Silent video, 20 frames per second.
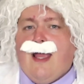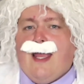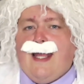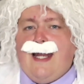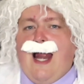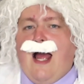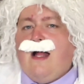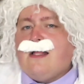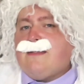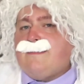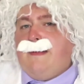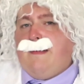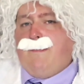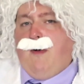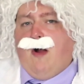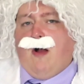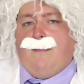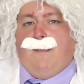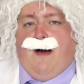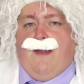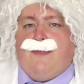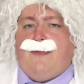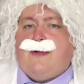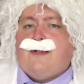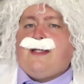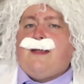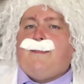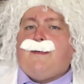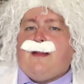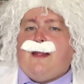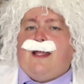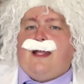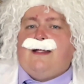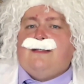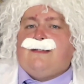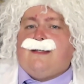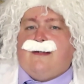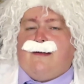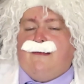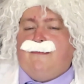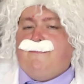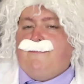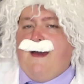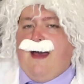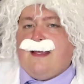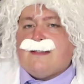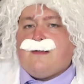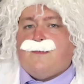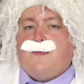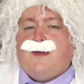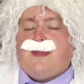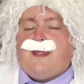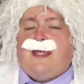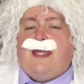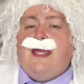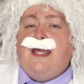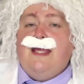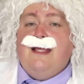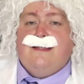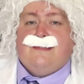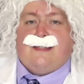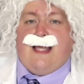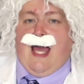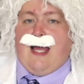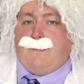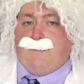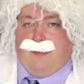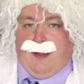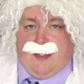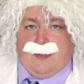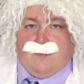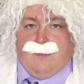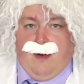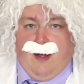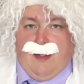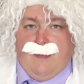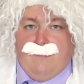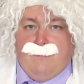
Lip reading: can outspeed Pokemon that are typically considered fast with ease at +1.